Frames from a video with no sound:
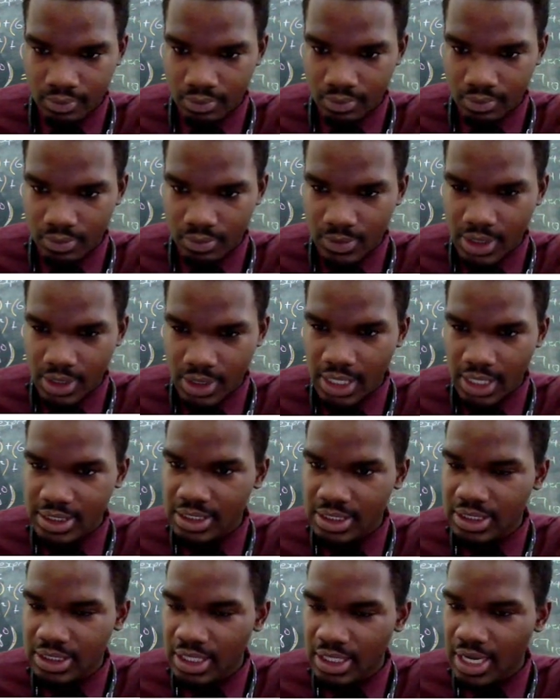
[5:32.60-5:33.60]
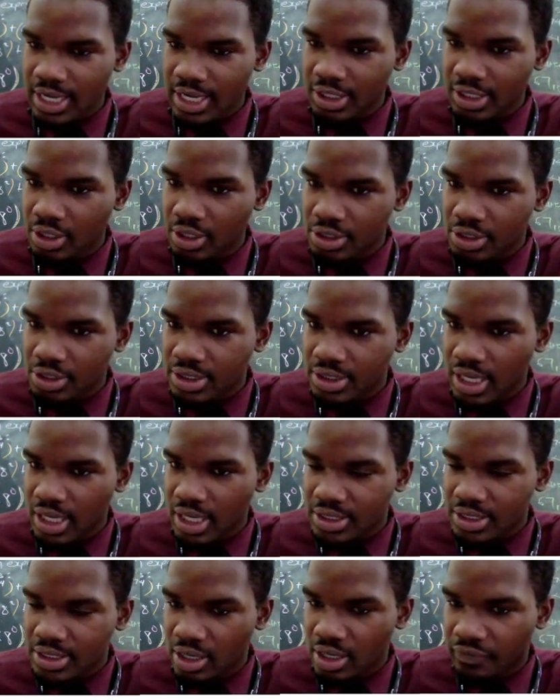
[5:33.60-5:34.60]
Tangential line touches a
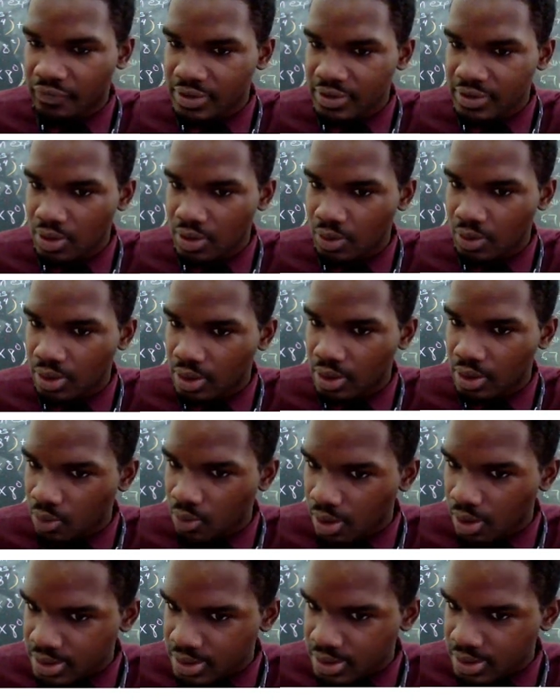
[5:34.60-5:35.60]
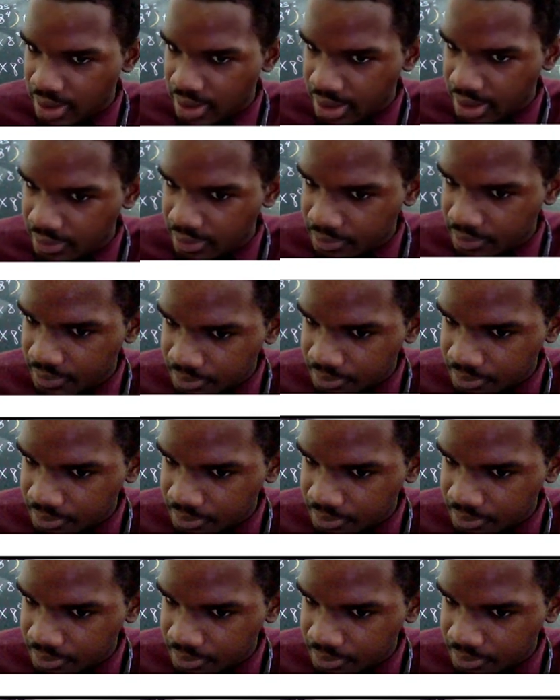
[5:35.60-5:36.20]
surface only once, right?